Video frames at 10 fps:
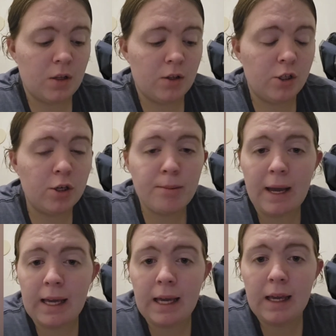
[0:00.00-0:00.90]
lure
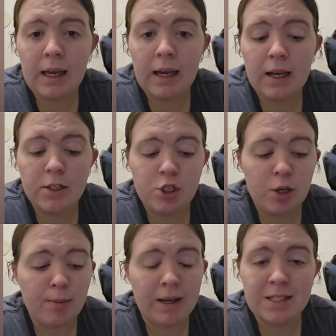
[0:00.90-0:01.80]
making kits. You
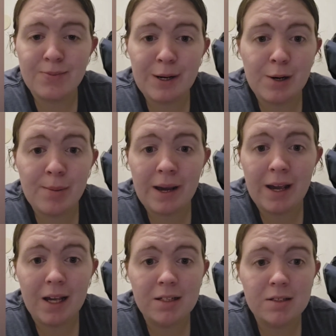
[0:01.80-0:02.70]
can make spinner
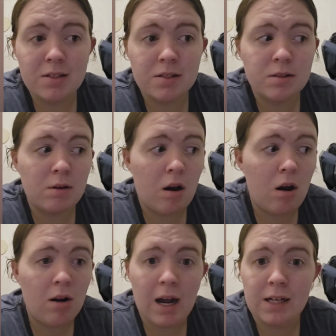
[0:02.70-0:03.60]
baits,
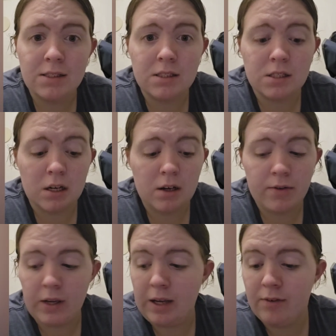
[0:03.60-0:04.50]
all kinds of stuff.
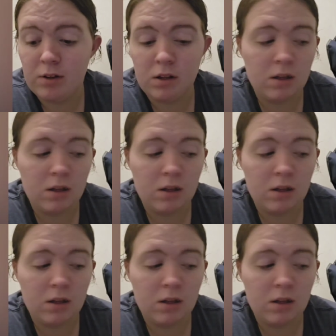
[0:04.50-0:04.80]
Even